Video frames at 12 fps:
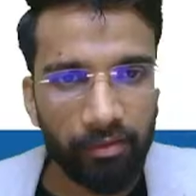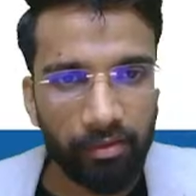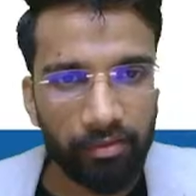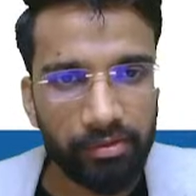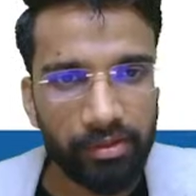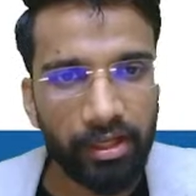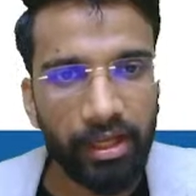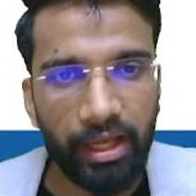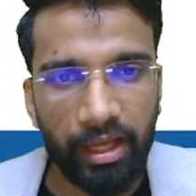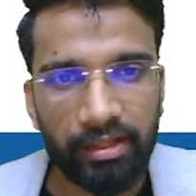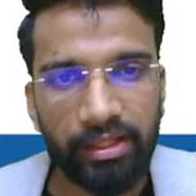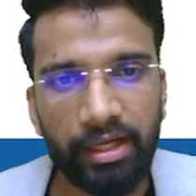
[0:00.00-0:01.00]
The
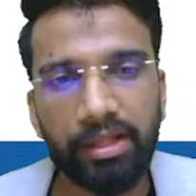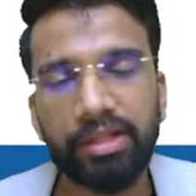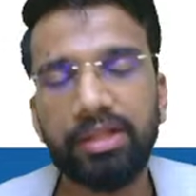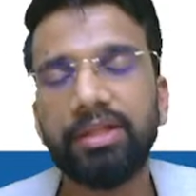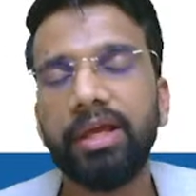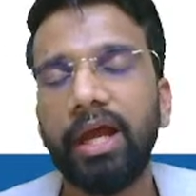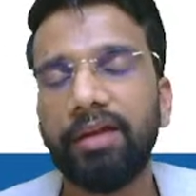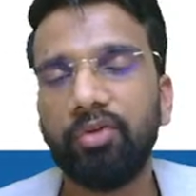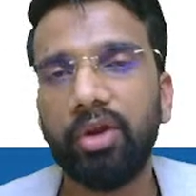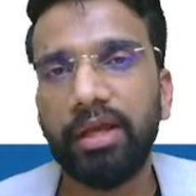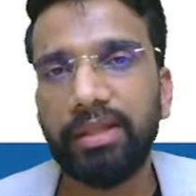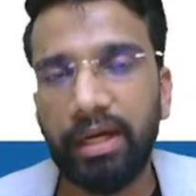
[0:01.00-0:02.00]
air that is in the
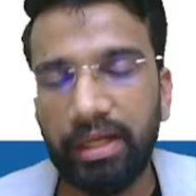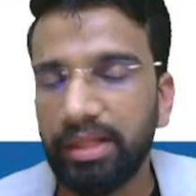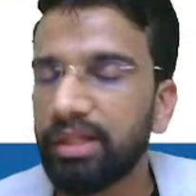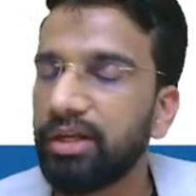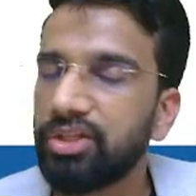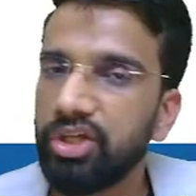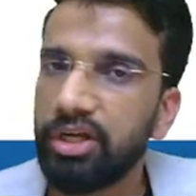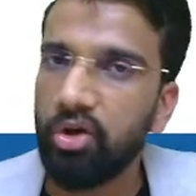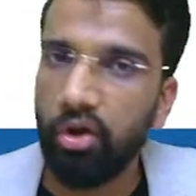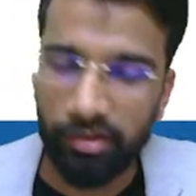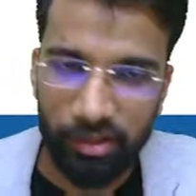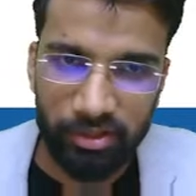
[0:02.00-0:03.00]
alveoli, that is rich in
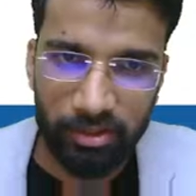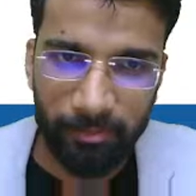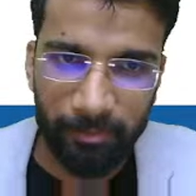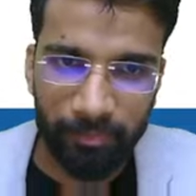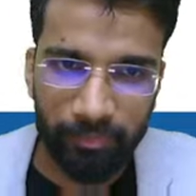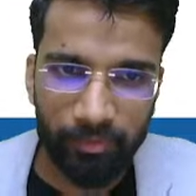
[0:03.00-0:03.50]
oxygen.